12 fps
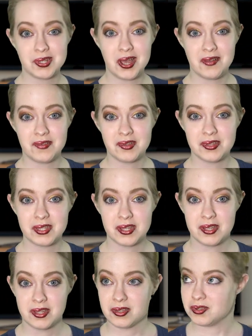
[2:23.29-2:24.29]
novels,
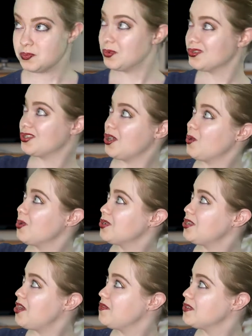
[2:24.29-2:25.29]
there's more Star Wars
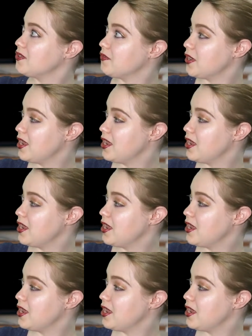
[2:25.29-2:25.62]
novels over